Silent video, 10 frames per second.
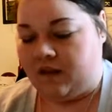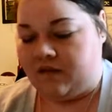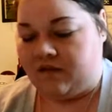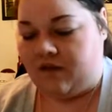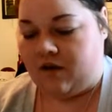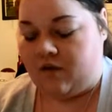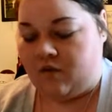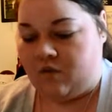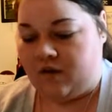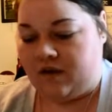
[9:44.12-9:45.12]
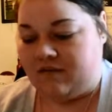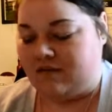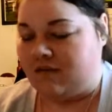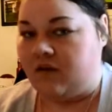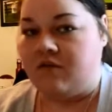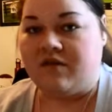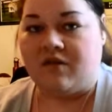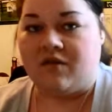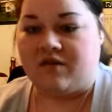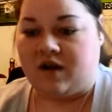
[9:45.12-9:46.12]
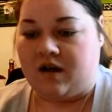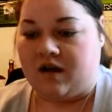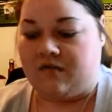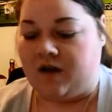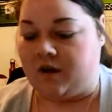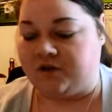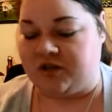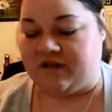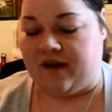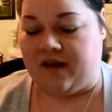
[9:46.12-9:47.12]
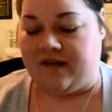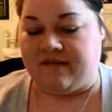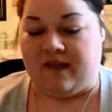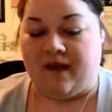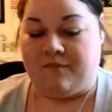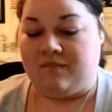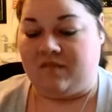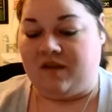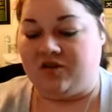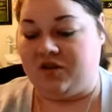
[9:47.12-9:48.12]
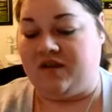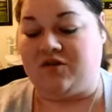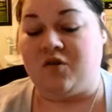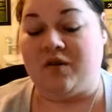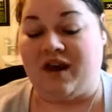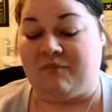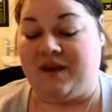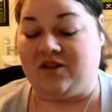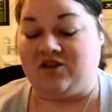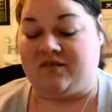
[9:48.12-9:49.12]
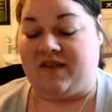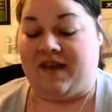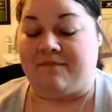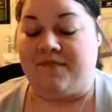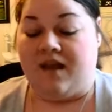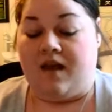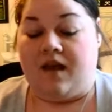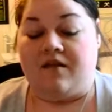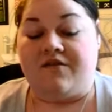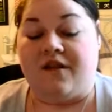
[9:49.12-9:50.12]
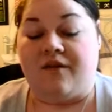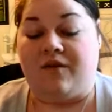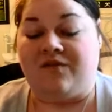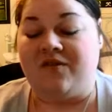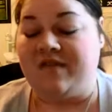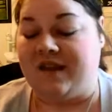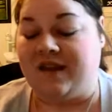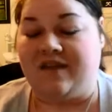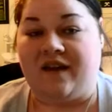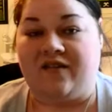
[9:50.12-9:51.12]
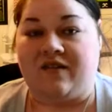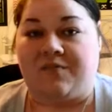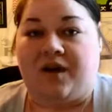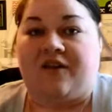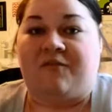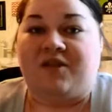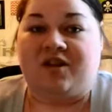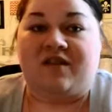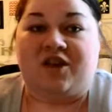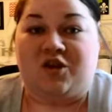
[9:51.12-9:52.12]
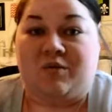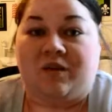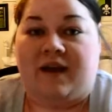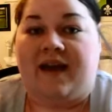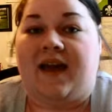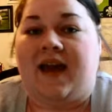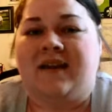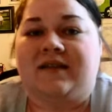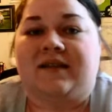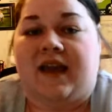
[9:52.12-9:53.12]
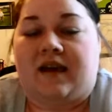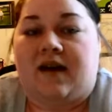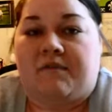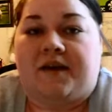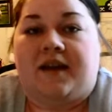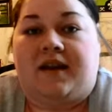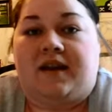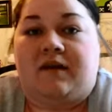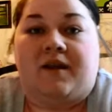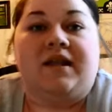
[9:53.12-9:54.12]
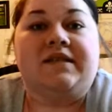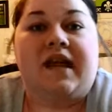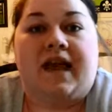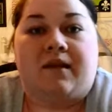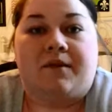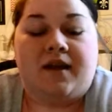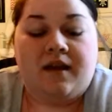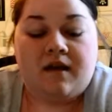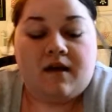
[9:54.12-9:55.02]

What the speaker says: So, loads and loads of options, guys. Gives you like 2.5 pages of that. So, if there's anything in this book I've mentioned that you would like, I can scan a copy in and email it to anybody.